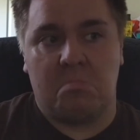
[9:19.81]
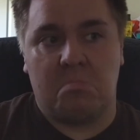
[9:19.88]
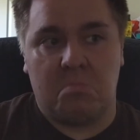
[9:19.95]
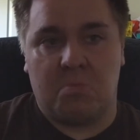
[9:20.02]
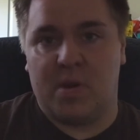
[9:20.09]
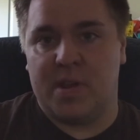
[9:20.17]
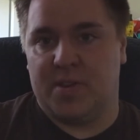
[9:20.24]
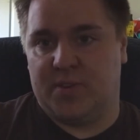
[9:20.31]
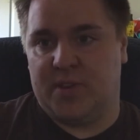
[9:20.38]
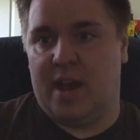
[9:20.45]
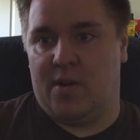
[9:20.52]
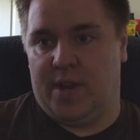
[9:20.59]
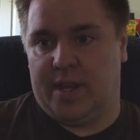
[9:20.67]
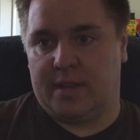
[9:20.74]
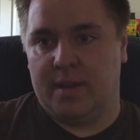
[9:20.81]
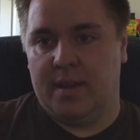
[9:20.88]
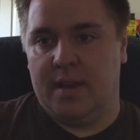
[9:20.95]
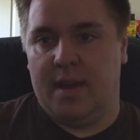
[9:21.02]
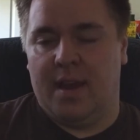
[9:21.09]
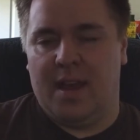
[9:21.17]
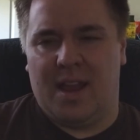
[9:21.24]
pretty astounding.
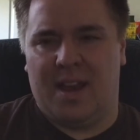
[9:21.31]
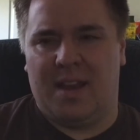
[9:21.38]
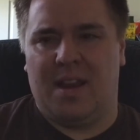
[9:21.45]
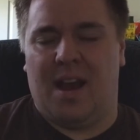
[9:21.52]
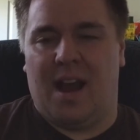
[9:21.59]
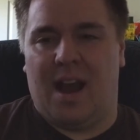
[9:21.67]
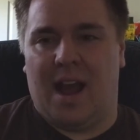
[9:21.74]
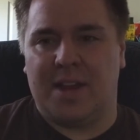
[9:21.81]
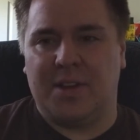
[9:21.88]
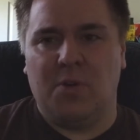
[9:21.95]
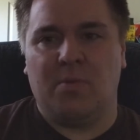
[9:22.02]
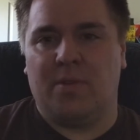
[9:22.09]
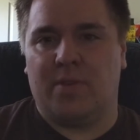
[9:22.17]
And I don't